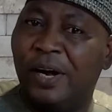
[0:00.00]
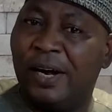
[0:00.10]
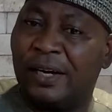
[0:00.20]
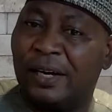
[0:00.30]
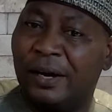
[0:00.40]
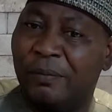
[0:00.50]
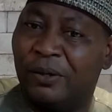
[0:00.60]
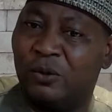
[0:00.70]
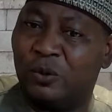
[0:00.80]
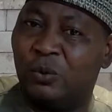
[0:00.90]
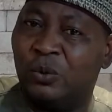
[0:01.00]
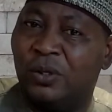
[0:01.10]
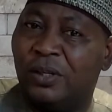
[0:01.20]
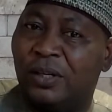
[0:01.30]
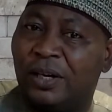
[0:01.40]
are coming to
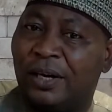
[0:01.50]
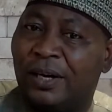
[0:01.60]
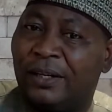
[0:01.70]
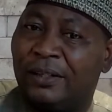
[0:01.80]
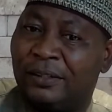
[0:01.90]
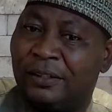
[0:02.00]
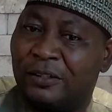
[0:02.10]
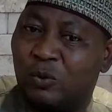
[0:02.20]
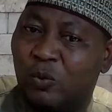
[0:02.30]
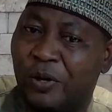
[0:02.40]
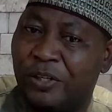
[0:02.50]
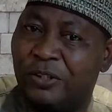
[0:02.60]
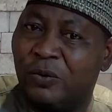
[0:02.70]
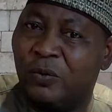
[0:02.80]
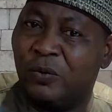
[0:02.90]
the
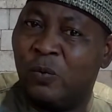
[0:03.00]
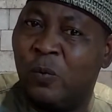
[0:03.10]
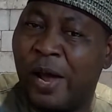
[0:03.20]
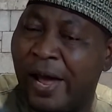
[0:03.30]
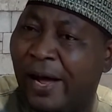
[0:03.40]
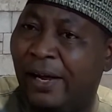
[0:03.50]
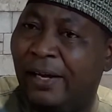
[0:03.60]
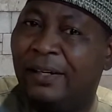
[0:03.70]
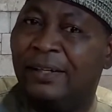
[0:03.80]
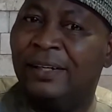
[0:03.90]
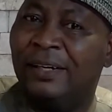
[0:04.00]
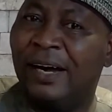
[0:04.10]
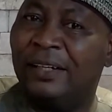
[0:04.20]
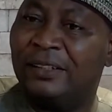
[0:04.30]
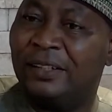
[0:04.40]
situation where the
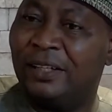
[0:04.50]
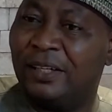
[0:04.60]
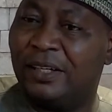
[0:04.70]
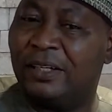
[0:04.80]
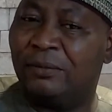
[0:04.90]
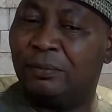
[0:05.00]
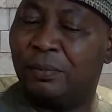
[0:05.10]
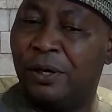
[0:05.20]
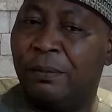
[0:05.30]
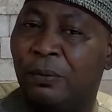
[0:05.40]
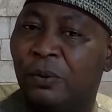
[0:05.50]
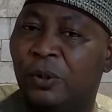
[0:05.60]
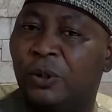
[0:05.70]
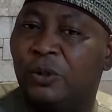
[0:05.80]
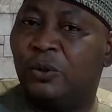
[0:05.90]
Nigerian people
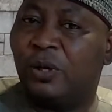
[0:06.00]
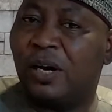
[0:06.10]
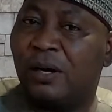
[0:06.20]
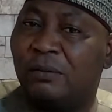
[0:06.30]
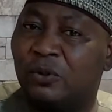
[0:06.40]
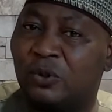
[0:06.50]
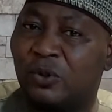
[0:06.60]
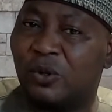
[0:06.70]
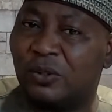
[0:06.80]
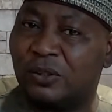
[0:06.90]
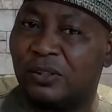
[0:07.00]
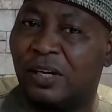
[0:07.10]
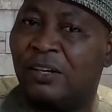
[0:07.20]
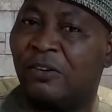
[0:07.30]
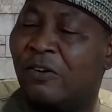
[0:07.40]
should have trust
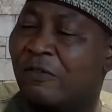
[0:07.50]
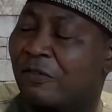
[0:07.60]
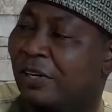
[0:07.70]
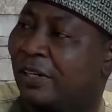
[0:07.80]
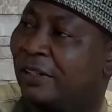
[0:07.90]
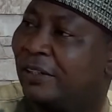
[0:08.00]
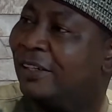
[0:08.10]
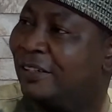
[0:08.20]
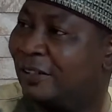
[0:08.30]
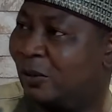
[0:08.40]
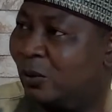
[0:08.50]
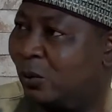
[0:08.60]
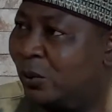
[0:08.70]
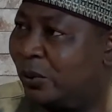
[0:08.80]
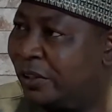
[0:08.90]
and confidence in the
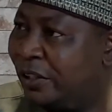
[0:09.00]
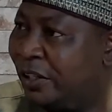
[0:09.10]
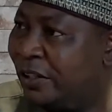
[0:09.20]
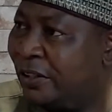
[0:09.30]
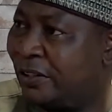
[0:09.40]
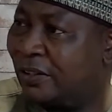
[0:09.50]
security agencies.